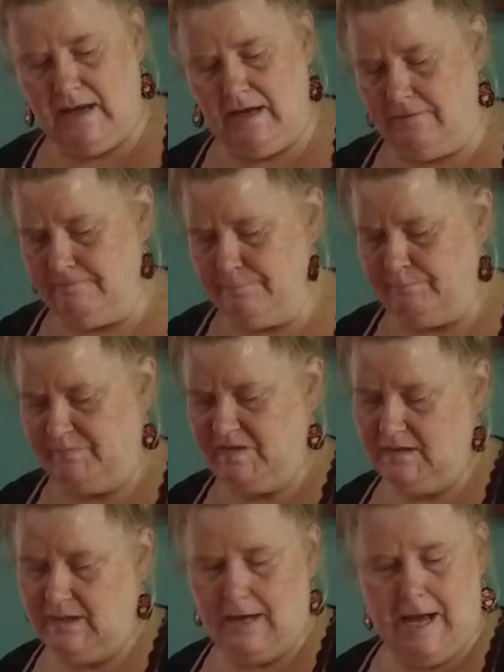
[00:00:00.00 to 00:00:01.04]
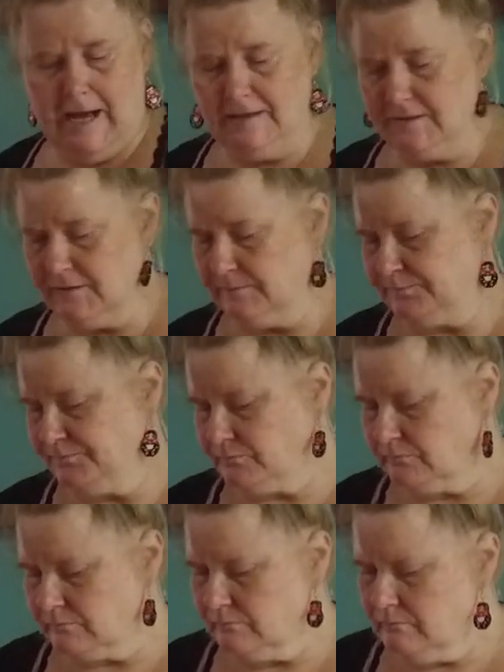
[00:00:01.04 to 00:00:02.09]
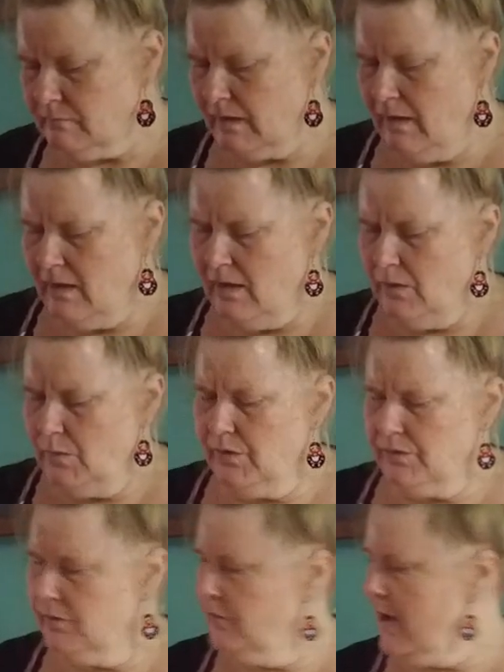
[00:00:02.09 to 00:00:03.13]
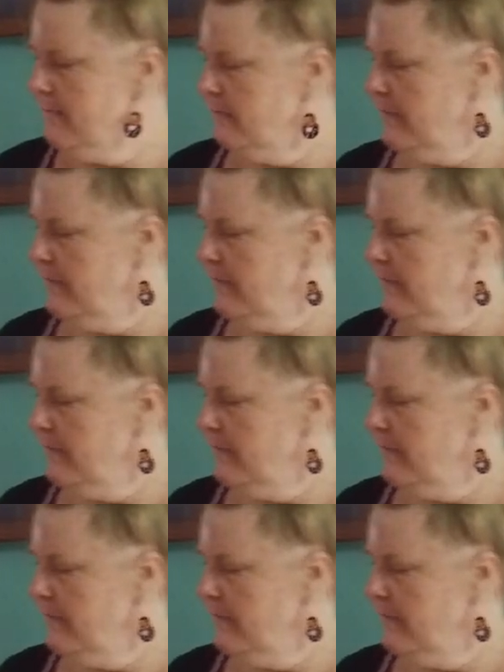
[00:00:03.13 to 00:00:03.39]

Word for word: that in to the glass. We're going to grab